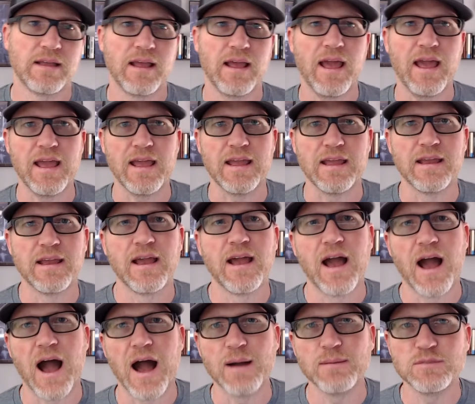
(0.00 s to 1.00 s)
Hey,
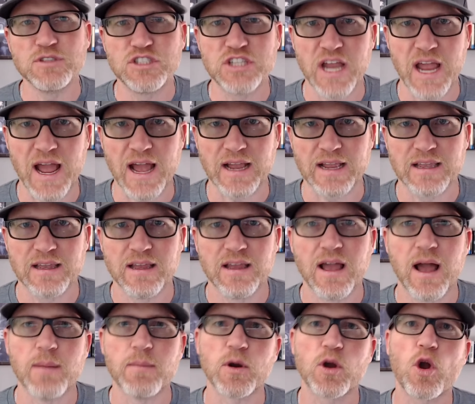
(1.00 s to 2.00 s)
I'm Jack.
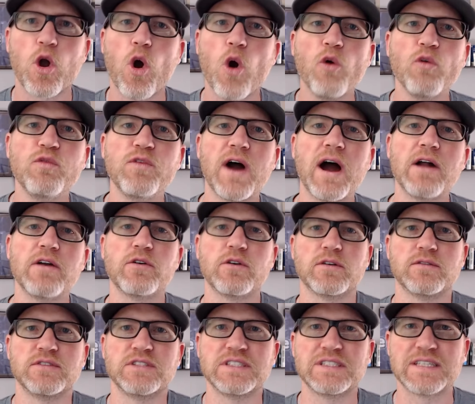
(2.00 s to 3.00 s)
I'm a co-founder
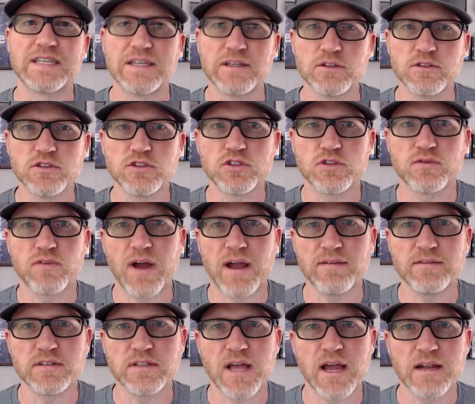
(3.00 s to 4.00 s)
of
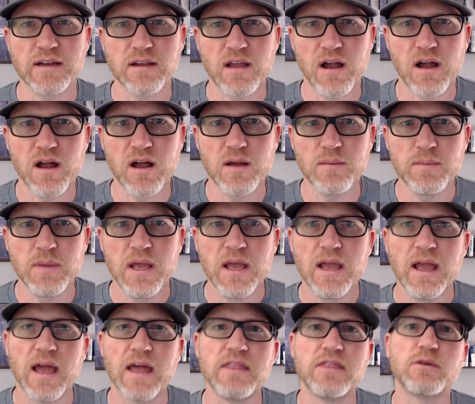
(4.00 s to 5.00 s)
SkilledSurvival.com
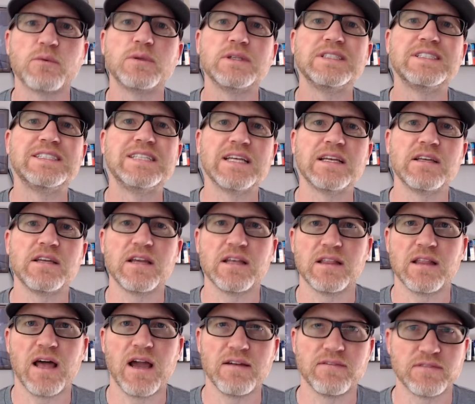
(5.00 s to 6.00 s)
and
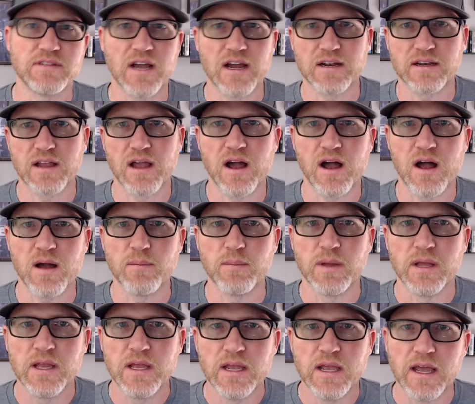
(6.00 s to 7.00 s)
TheResilientLife.com.
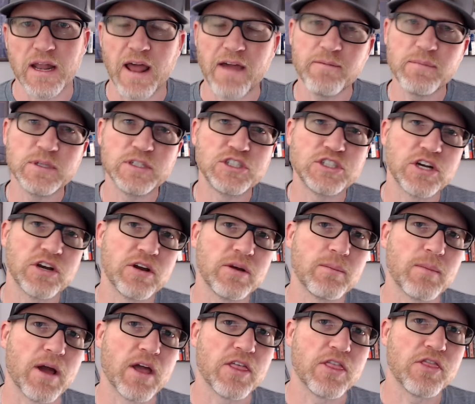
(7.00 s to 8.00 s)
And I've been sharing
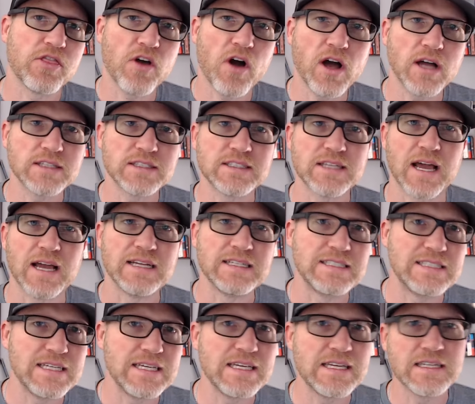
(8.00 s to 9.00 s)
my thoughts,
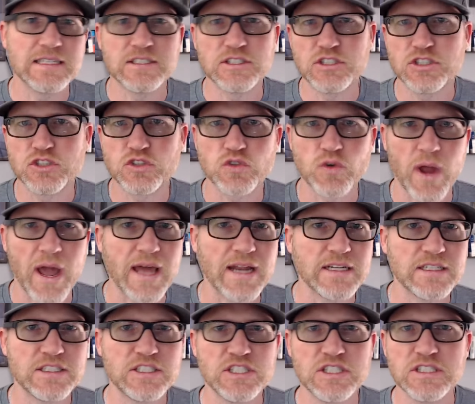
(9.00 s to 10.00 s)
ideas,
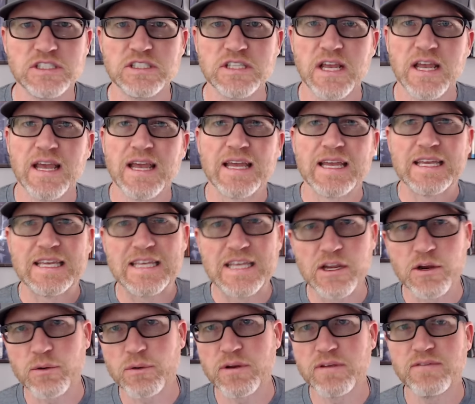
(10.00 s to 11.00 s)
strategies,
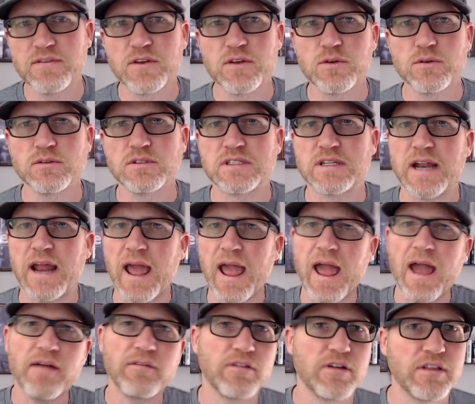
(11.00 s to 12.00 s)
gear reviews, and
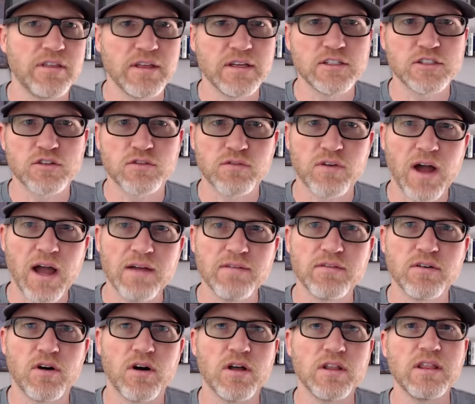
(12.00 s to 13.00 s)
everything
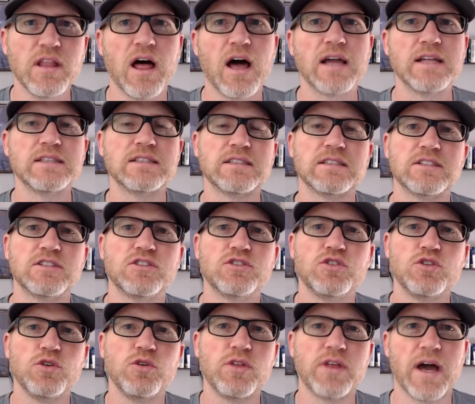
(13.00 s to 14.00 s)
survival online since
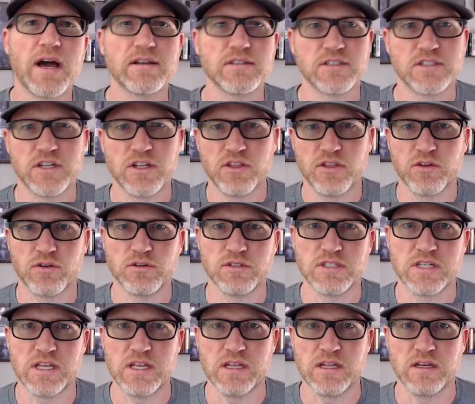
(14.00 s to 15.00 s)

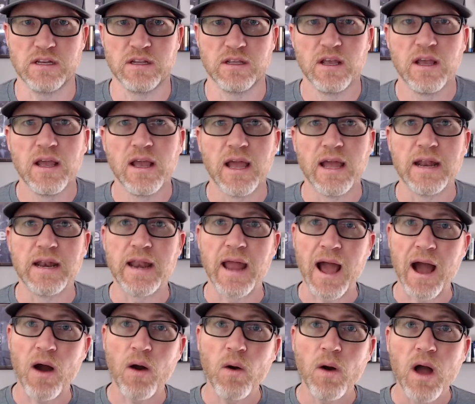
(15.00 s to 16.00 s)
2013. And
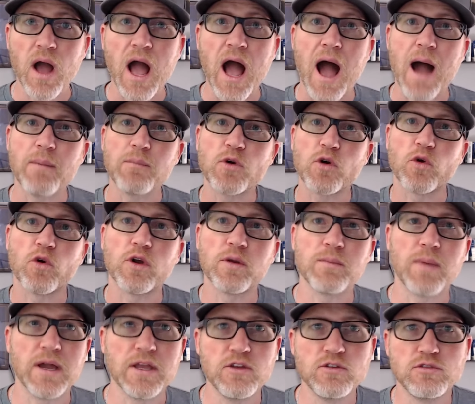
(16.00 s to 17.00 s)
now I'm growing
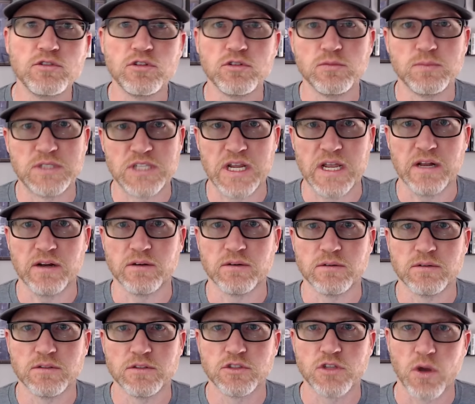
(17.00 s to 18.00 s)
my YouTube
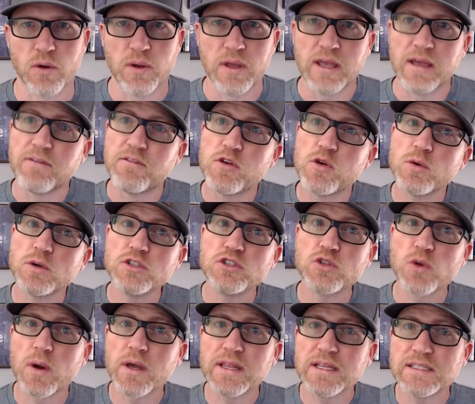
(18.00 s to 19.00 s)
channel. So if you
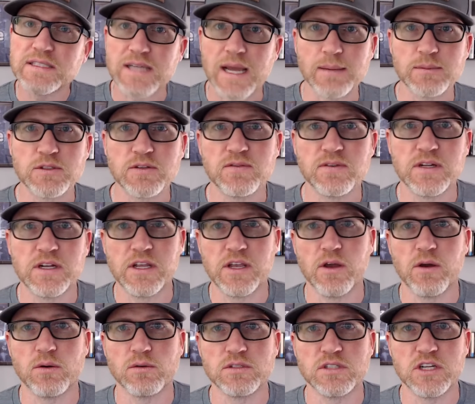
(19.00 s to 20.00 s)
enjoy these types of
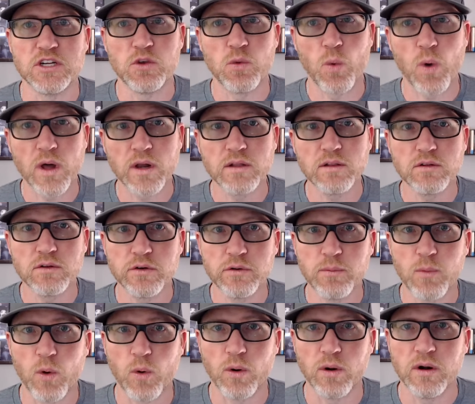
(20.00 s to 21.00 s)
videos and you want to learn
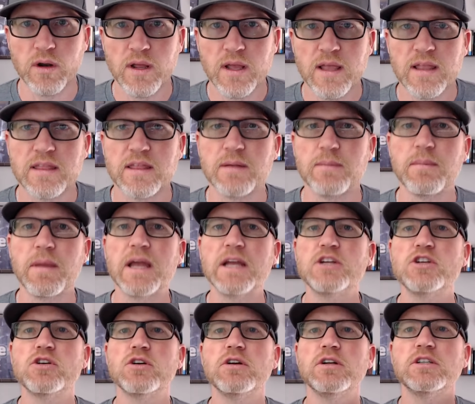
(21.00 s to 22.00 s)
more, then make
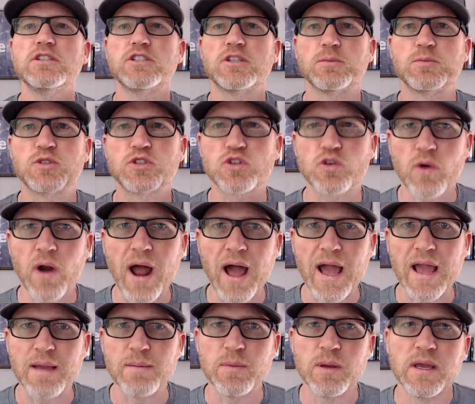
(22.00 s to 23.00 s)
sure to
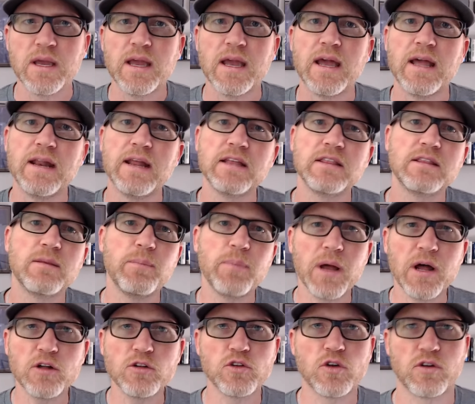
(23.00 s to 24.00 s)
subscribe and hit the
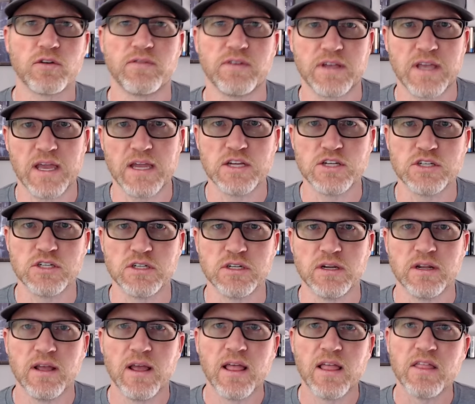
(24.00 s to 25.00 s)
bell
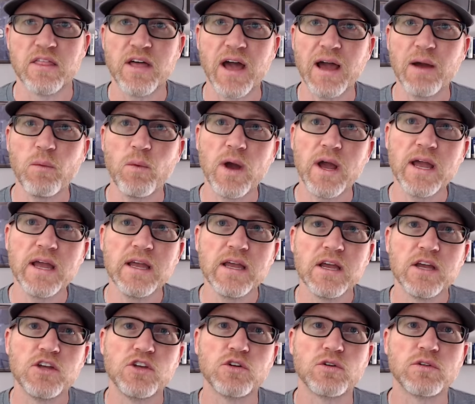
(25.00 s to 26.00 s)
notification. That
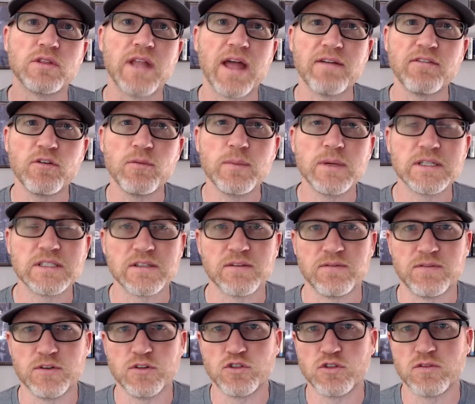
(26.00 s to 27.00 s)
way you'll never miss a
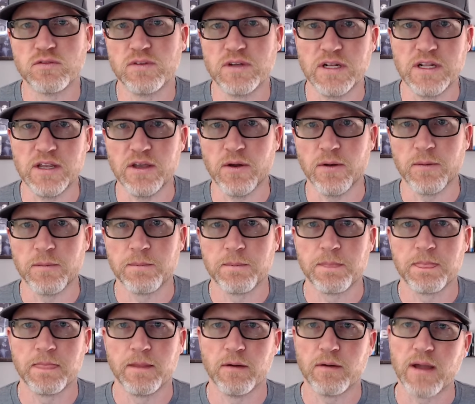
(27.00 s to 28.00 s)
future video.
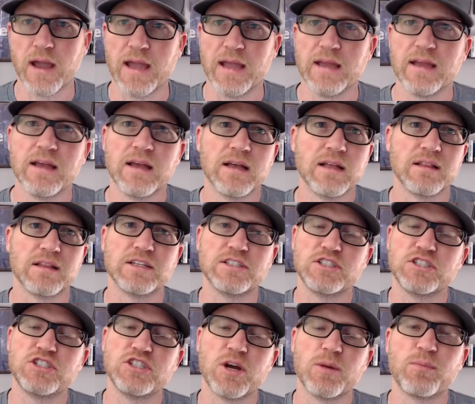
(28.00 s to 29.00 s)
Okay,
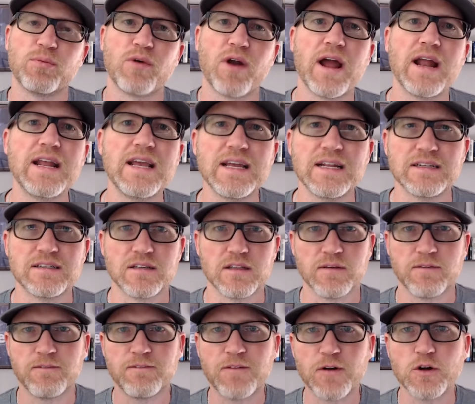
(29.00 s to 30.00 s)
let's jump right into the
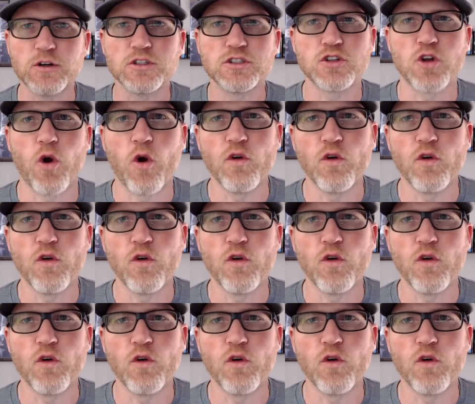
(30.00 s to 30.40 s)
first